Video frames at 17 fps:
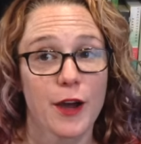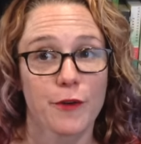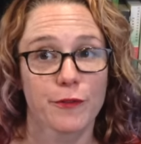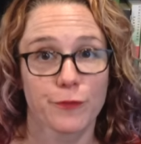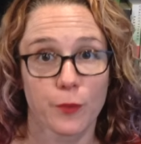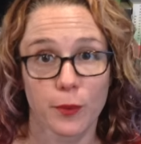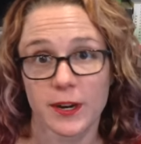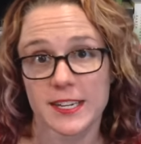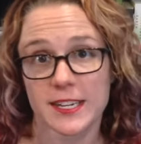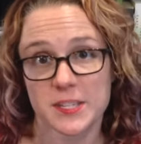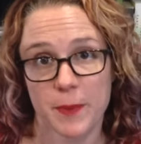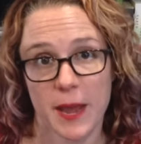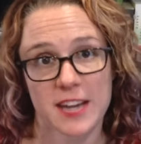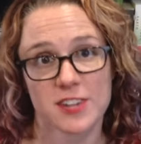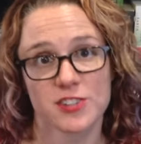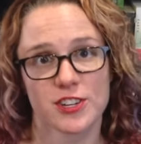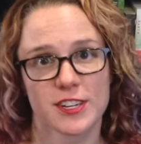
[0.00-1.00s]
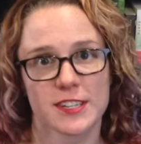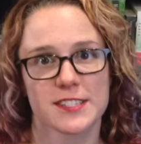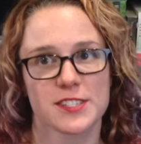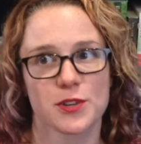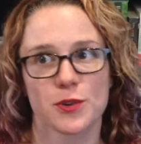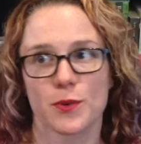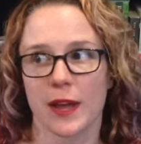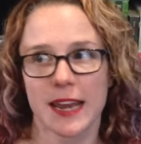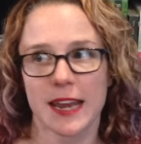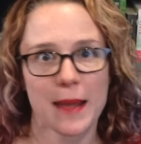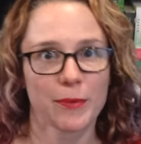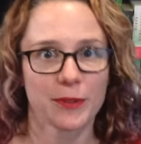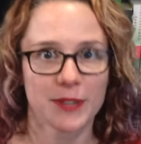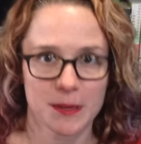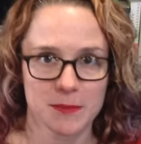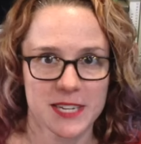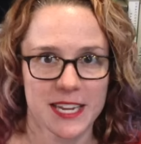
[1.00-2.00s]
for his patients who
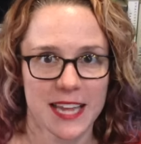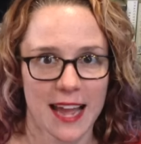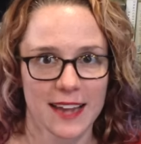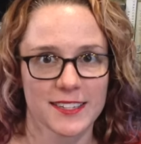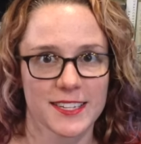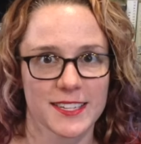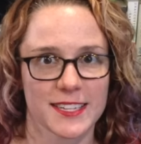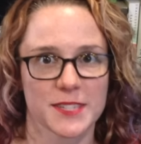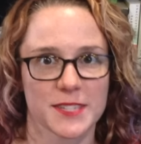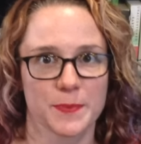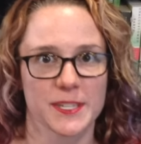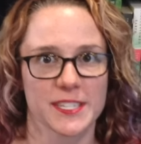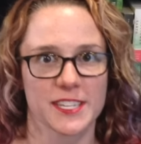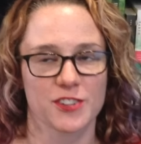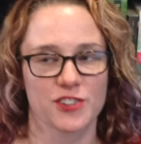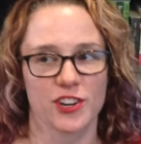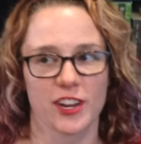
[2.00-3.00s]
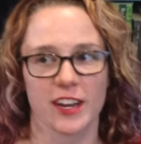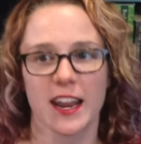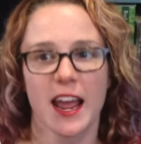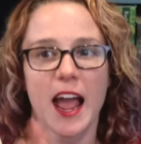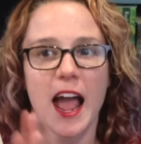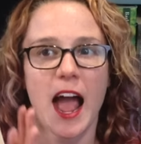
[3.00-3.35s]
enabled him to get to this position.